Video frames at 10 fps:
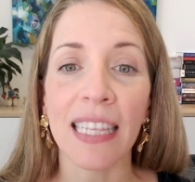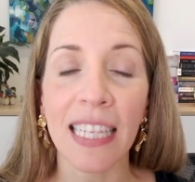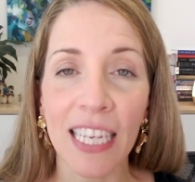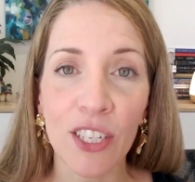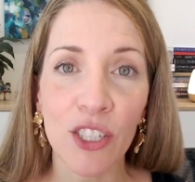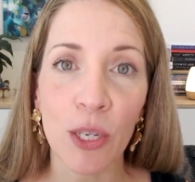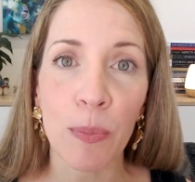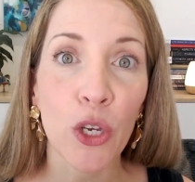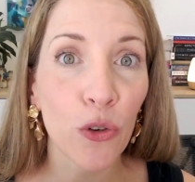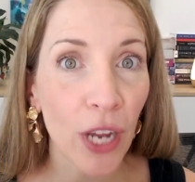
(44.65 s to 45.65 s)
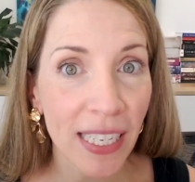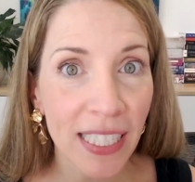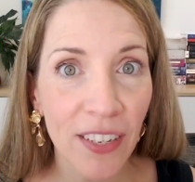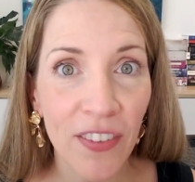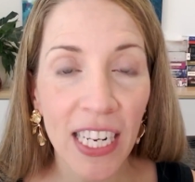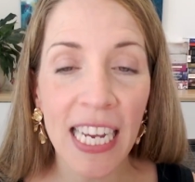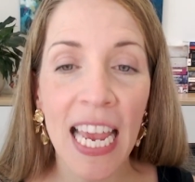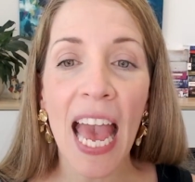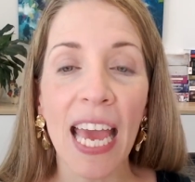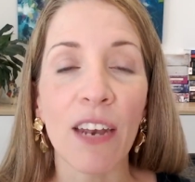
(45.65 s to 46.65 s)
leadership, creativity,
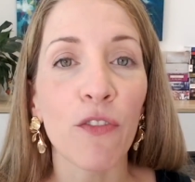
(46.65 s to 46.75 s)
and